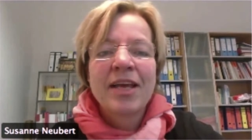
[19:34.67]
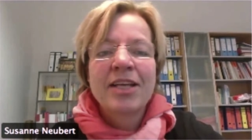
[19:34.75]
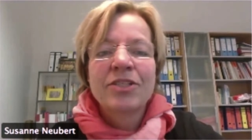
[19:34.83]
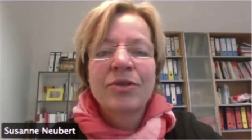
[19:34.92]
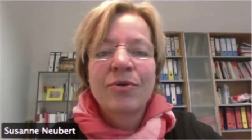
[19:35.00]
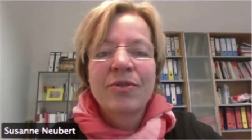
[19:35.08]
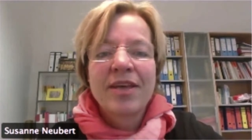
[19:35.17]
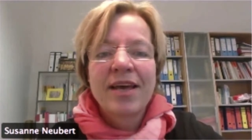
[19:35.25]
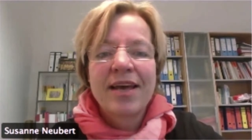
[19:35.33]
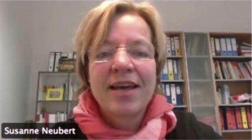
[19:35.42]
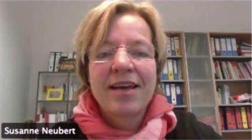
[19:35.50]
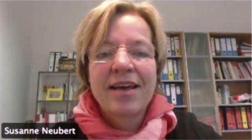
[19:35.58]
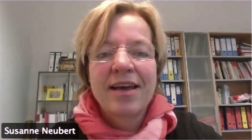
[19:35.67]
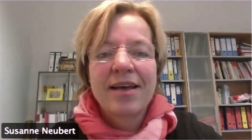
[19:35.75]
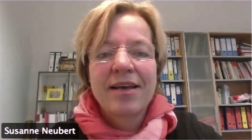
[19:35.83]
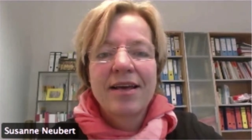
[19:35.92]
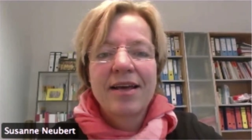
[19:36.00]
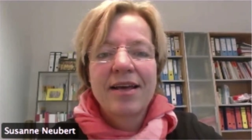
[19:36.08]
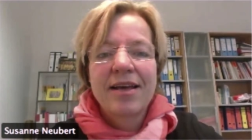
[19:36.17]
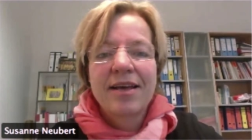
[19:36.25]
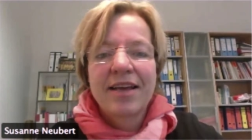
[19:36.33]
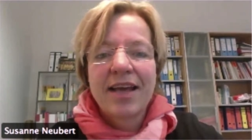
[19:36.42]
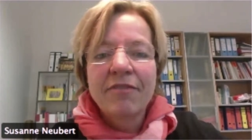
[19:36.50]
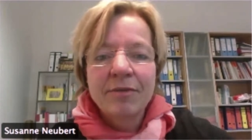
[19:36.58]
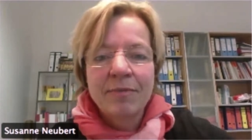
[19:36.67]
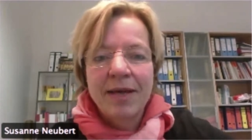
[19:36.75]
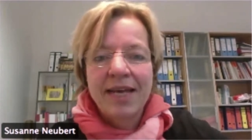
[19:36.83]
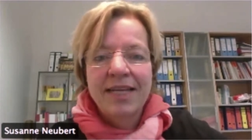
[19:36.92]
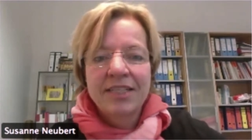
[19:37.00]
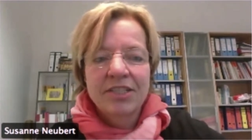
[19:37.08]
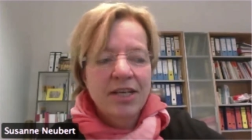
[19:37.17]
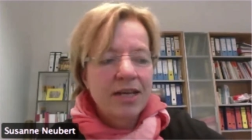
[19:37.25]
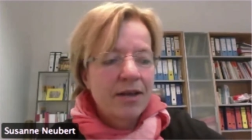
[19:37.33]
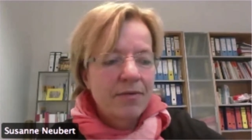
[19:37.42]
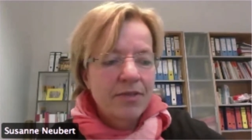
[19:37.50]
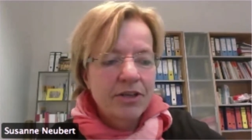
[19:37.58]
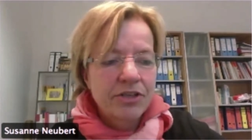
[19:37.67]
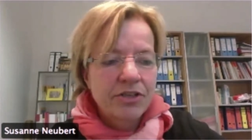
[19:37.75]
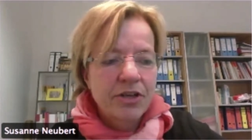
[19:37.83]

So the government and the